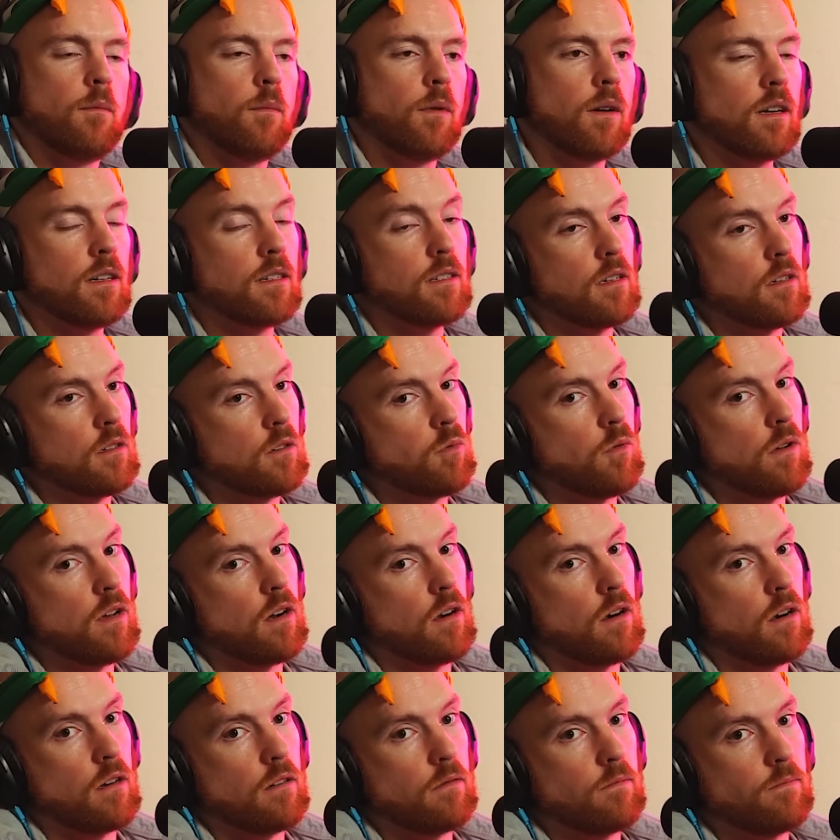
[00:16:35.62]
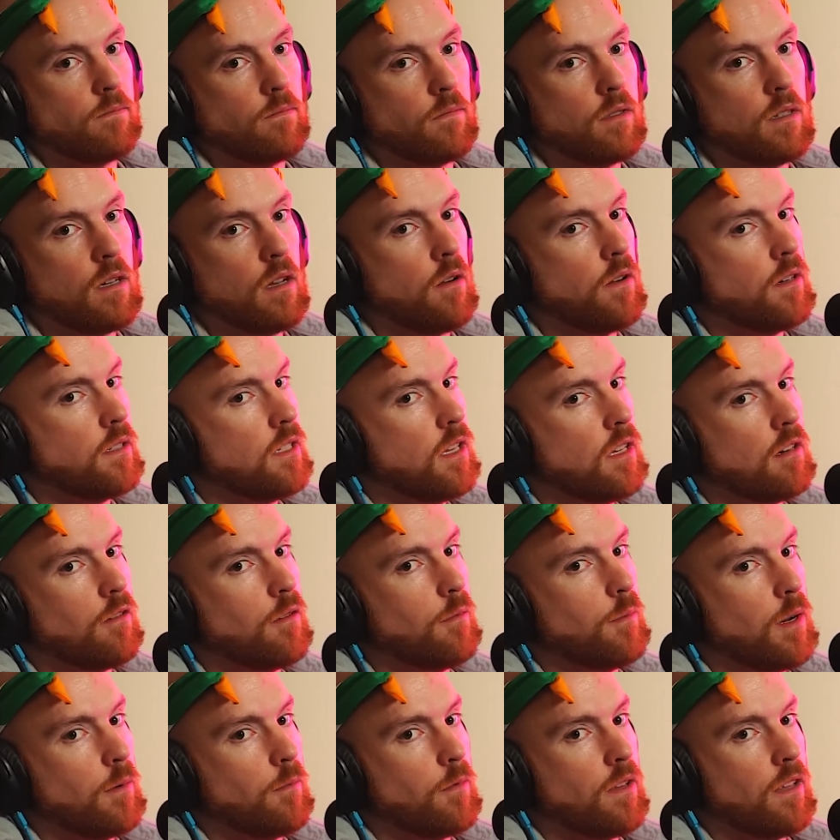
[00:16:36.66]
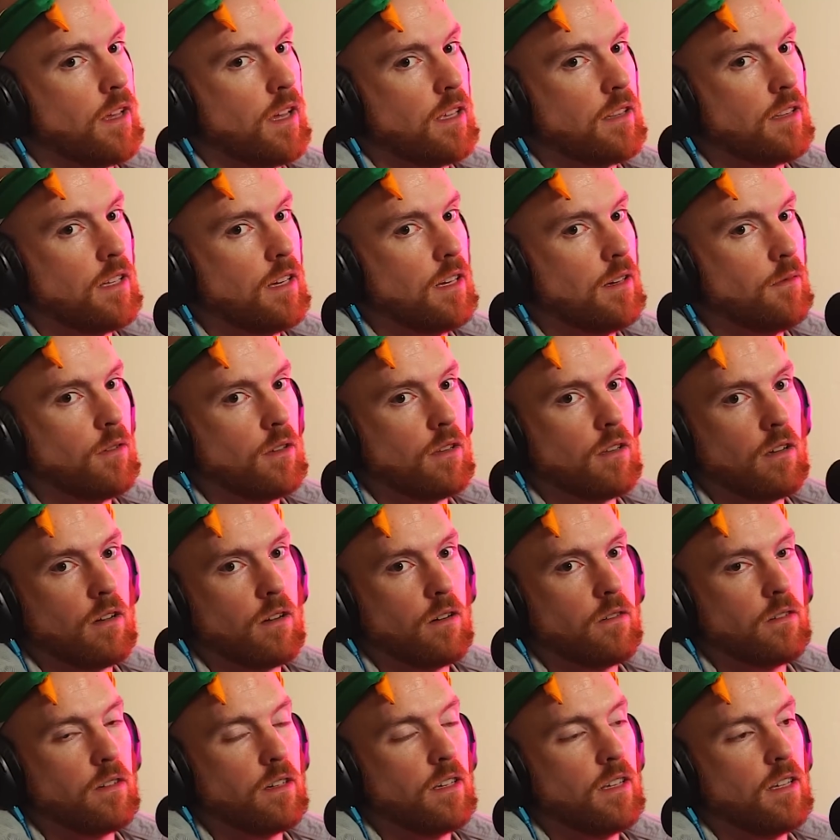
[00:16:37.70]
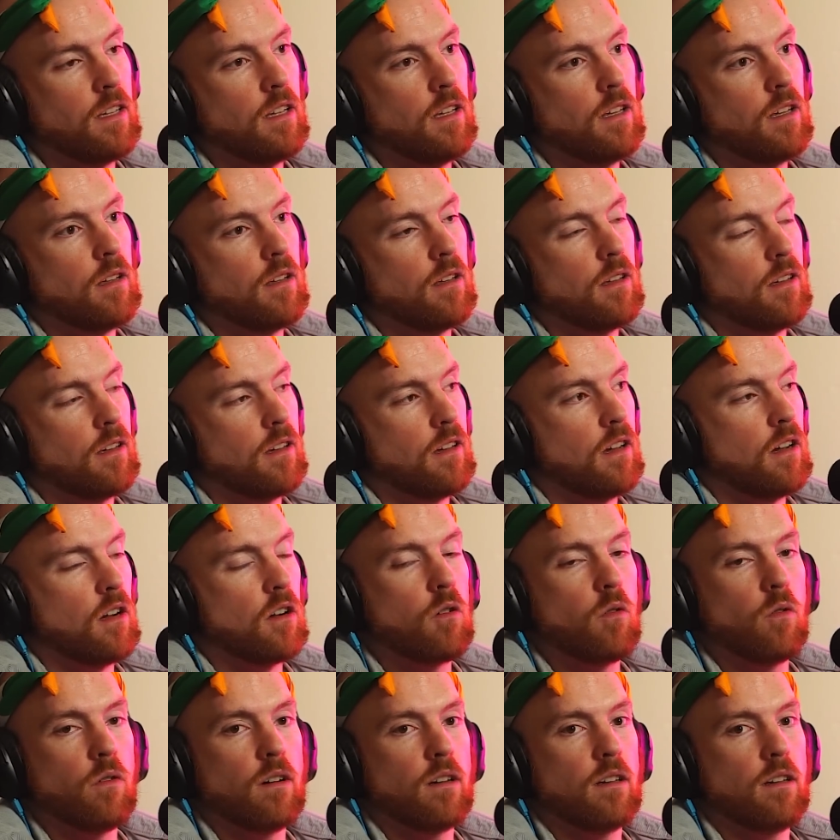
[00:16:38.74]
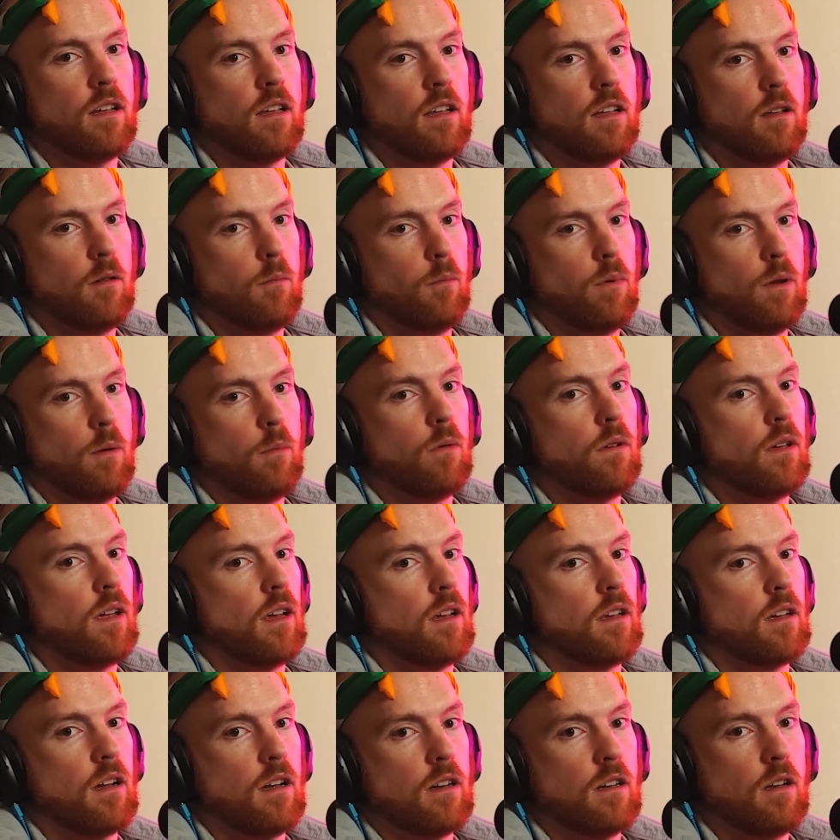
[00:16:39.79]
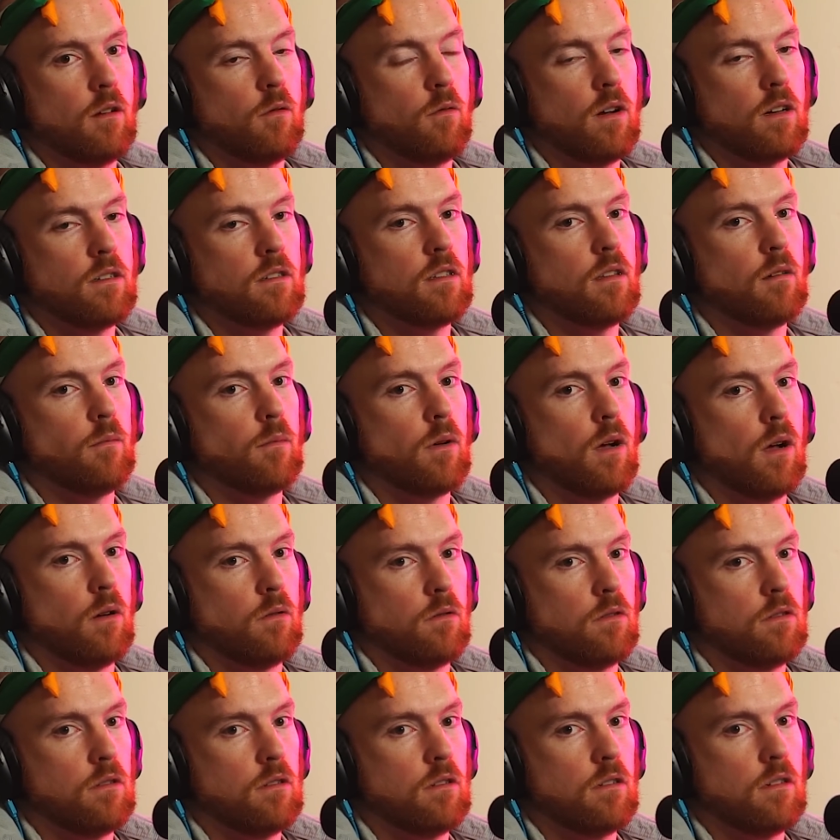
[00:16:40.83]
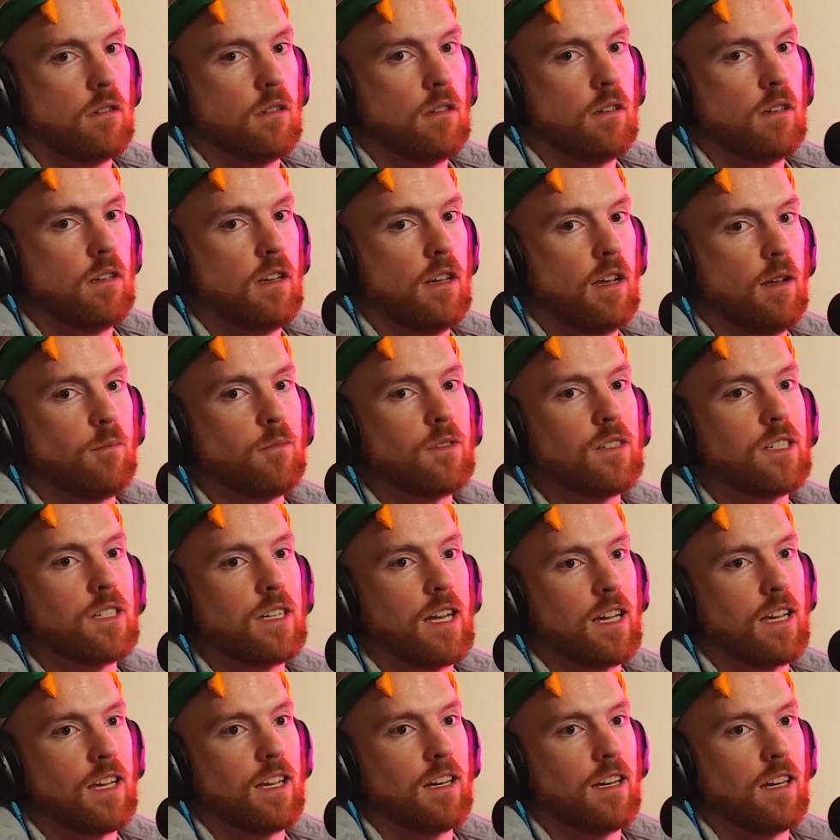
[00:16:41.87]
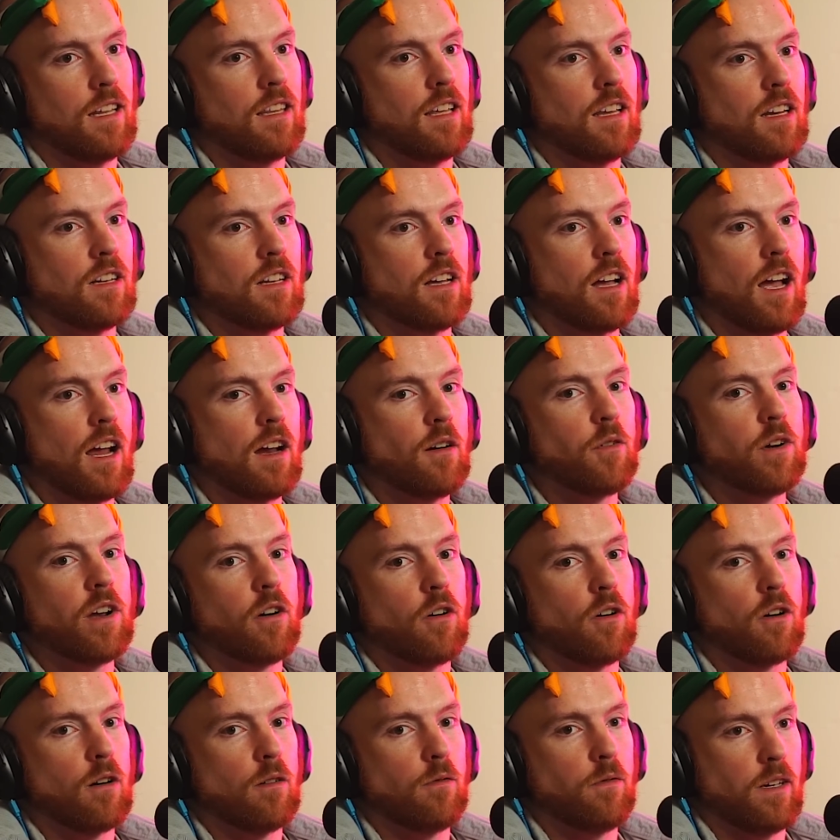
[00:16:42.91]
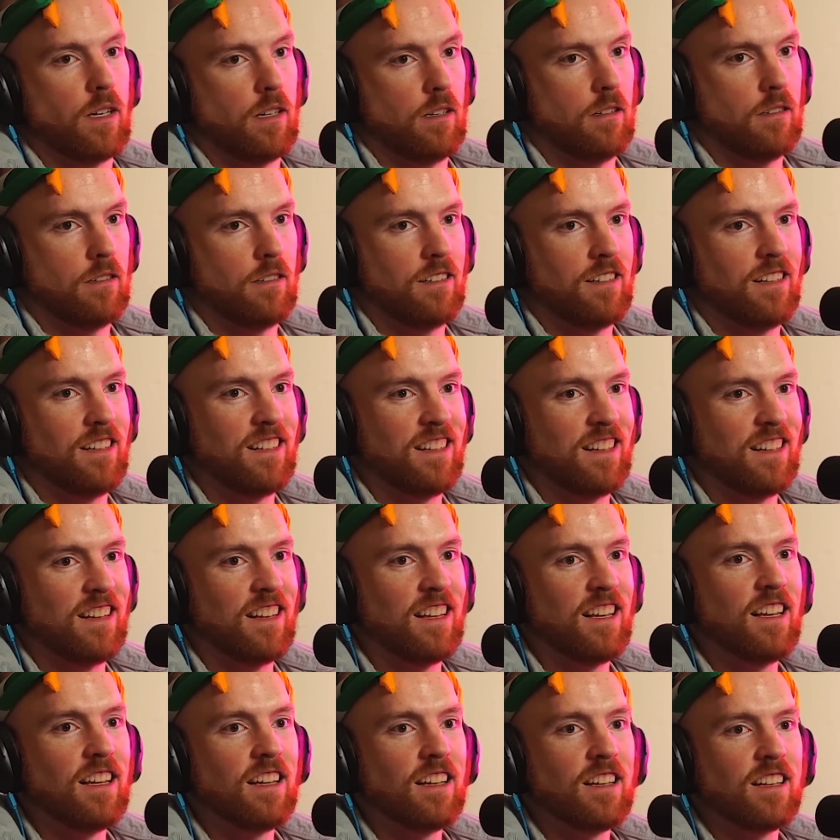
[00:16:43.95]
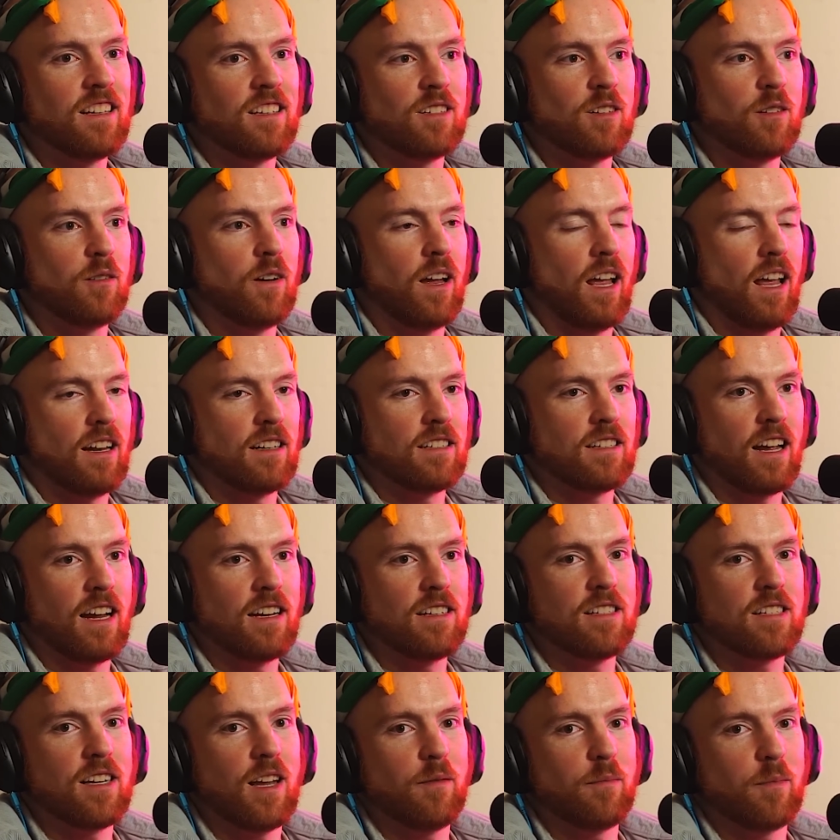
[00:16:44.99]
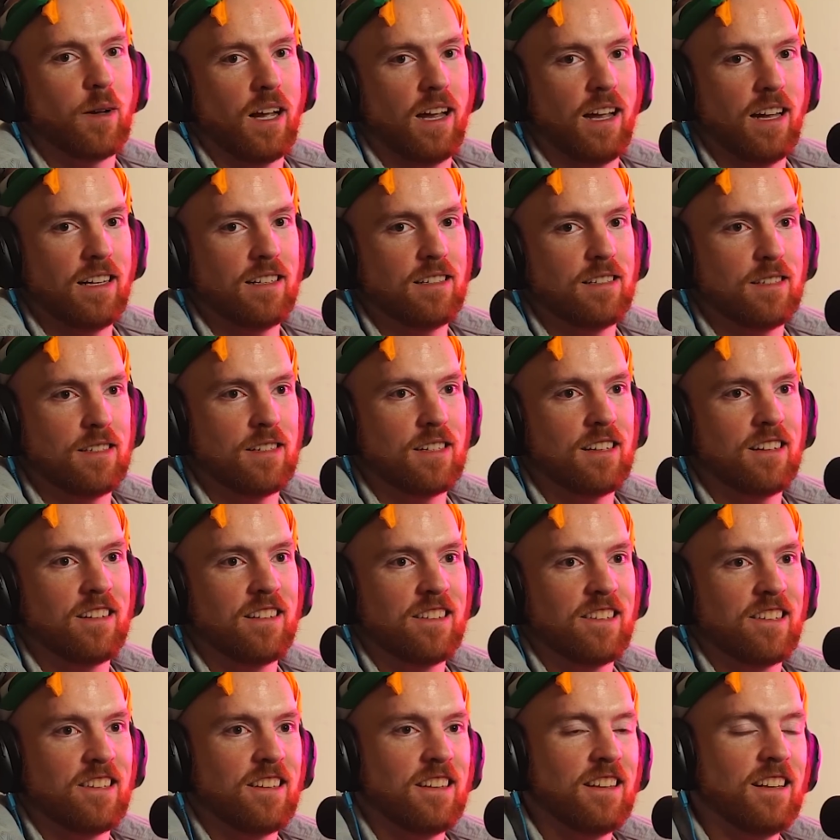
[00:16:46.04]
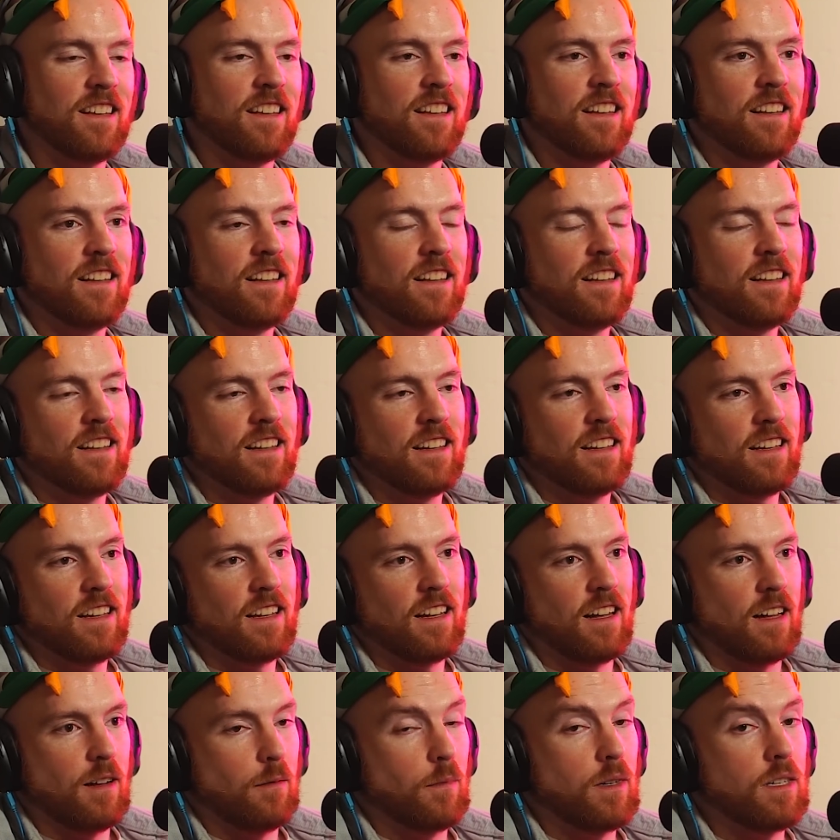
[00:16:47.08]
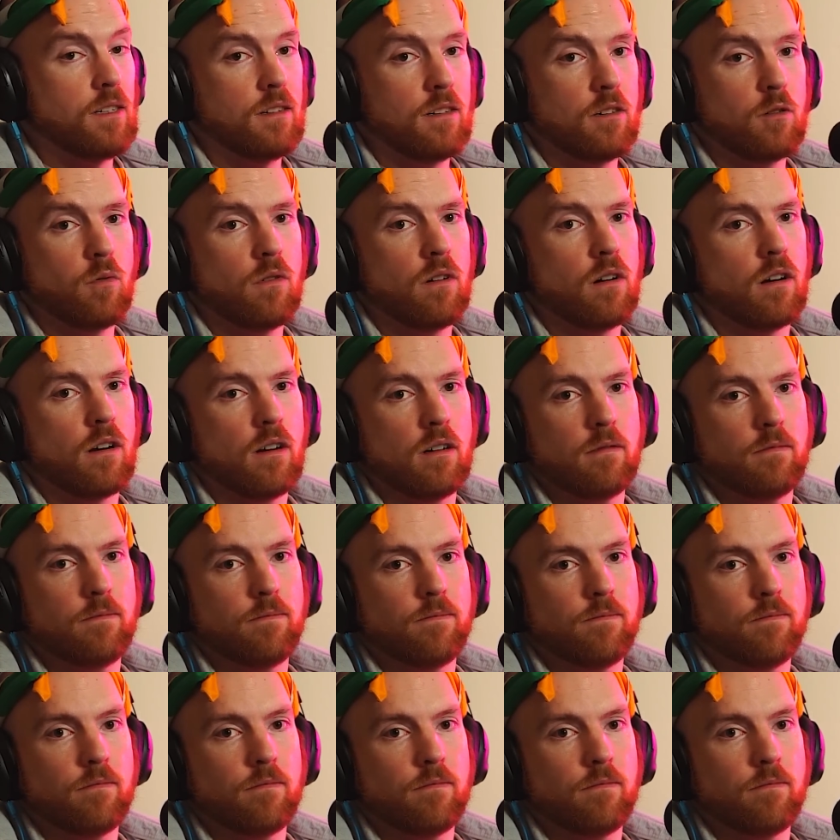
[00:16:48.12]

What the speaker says: But he's a sweetheart. You always got to remember that. Even though... According to him, people hate Kanye West the most, him second, and then Kyrie Irving, two anti-Semites. He's a sweetheart.